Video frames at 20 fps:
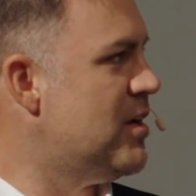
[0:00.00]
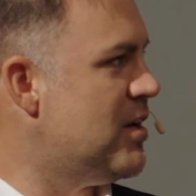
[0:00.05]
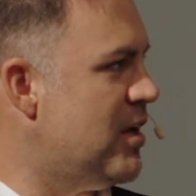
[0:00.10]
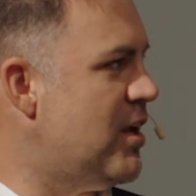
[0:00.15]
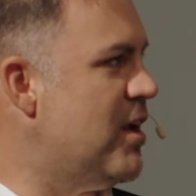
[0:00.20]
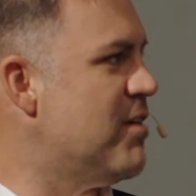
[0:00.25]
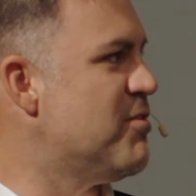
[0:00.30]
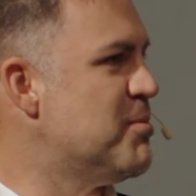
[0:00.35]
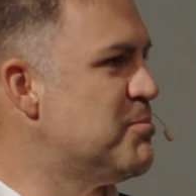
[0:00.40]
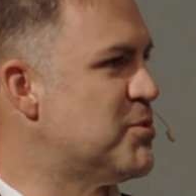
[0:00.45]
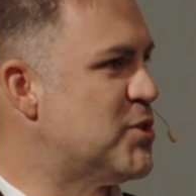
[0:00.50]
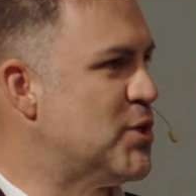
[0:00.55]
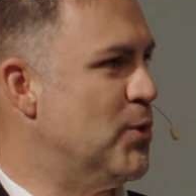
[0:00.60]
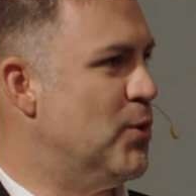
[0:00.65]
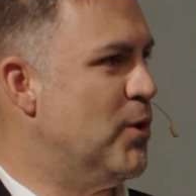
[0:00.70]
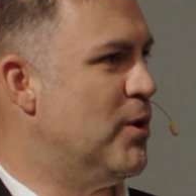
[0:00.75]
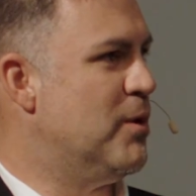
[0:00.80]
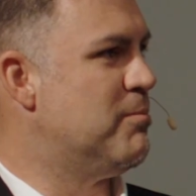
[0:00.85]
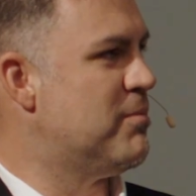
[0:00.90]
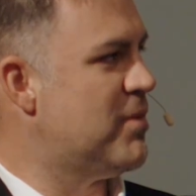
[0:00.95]
give them to
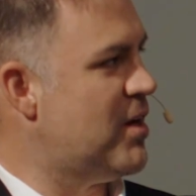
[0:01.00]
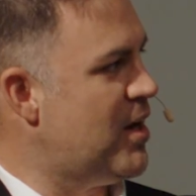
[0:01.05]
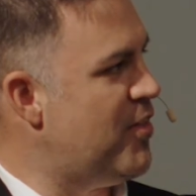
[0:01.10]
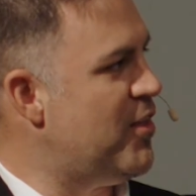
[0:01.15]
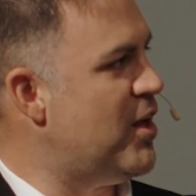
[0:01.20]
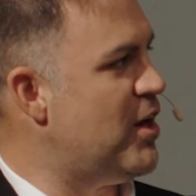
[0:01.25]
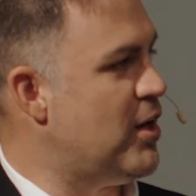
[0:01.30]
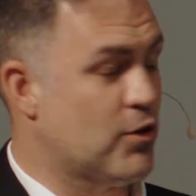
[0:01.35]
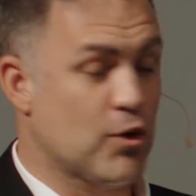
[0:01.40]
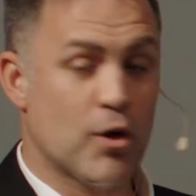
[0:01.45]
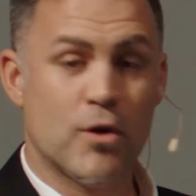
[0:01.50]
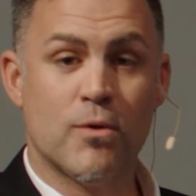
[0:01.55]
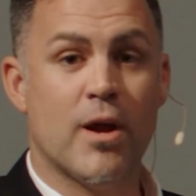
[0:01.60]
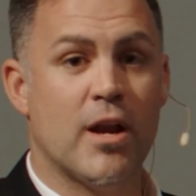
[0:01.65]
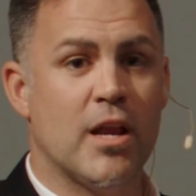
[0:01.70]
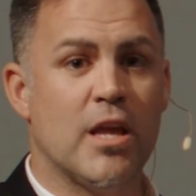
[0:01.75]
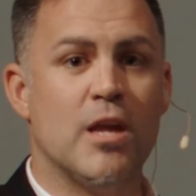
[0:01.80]
him, and then he turned around.